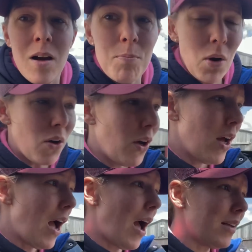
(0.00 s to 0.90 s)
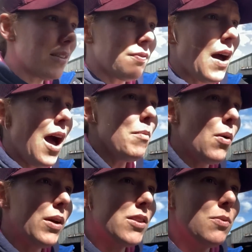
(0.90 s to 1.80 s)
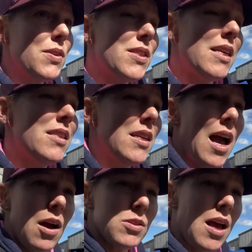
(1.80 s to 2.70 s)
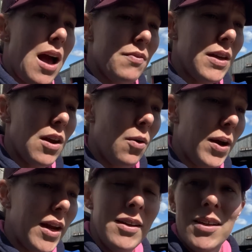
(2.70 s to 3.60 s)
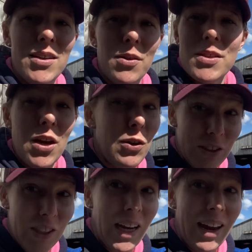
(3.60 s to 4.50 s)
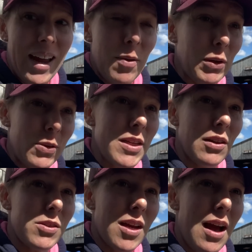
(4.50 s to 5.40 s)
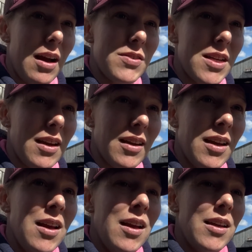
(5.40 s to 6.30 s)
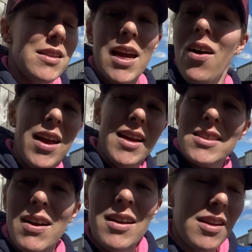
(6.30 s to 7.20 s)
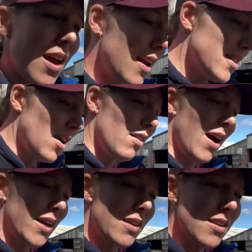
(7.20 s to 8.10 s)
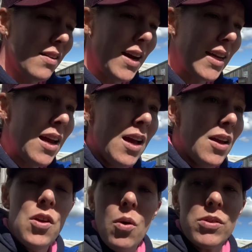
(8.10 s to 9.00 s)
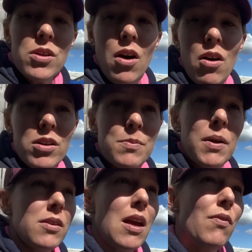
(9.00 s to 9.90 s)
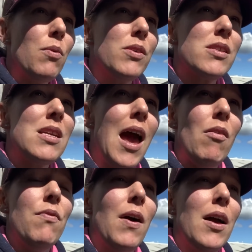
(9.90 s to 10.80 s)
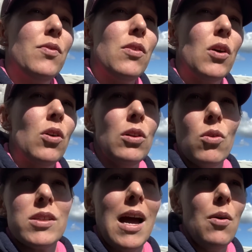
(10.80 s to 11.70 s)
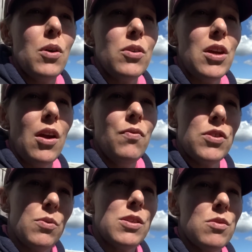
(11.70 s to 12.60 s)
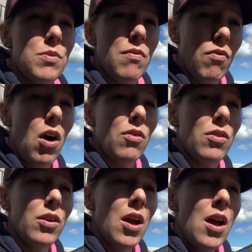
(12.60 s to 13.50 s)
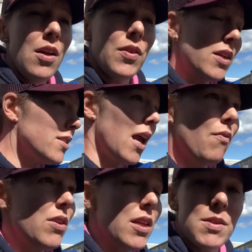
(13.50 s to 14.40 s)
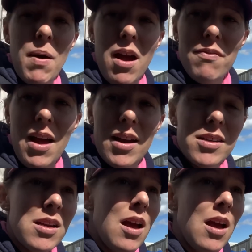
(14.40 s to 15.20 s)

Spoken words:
But as a farmer, when someone says to you, how's calving going? You don't say, oh, I'm losing loads of calves, do you? You say, oh yeah, it's grand. Yeah, yeah, it's all right. It's all right. No one talks, because everyone's terrified that they're going to look down on you if you're doing something wrong, that you say everything's perfect.